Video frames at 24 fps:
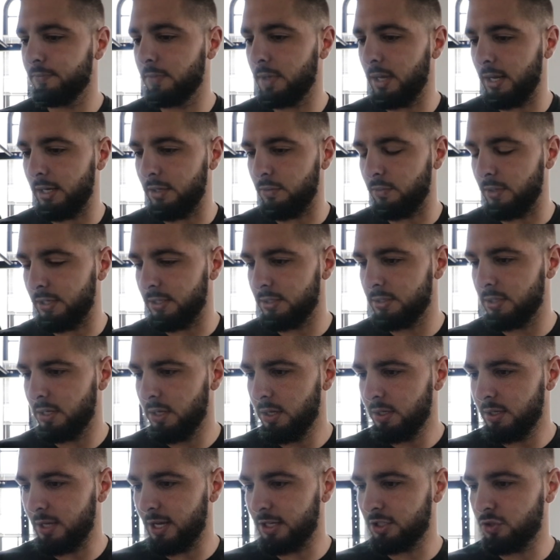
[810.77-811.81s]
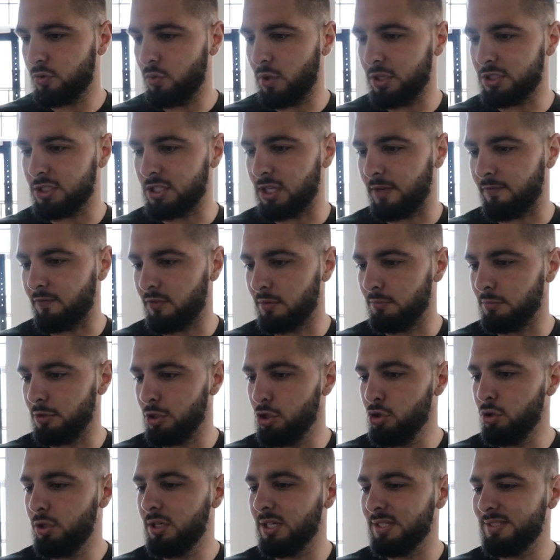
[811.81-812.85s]
Anyways. Next question from
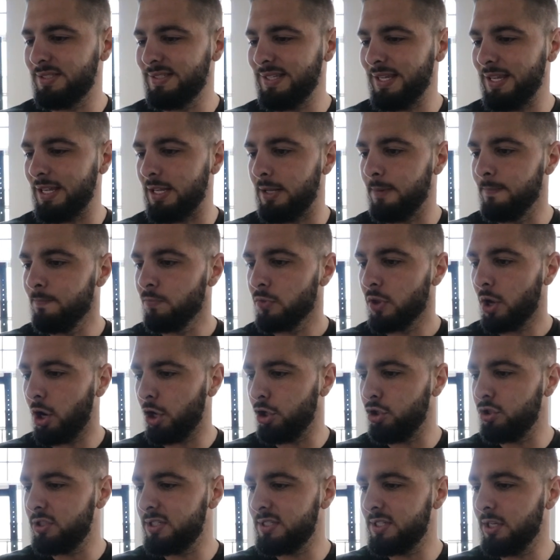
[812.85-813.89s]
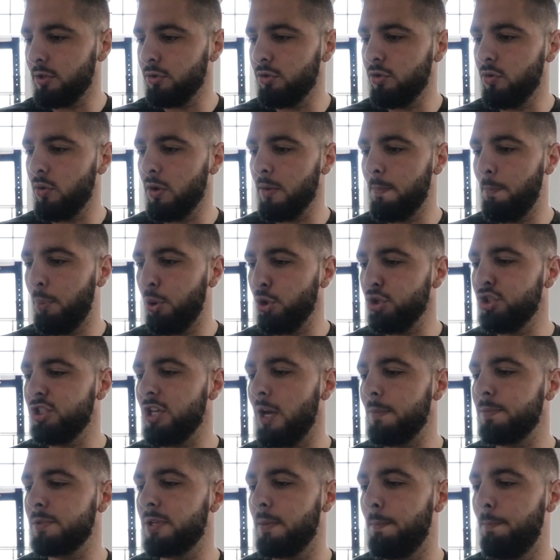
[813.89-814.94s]
Luca Z. Are you still doing
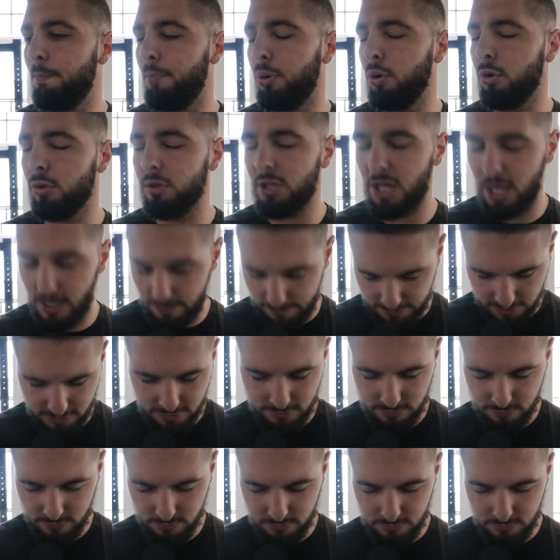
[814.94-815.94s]
push-ups and pull-ups?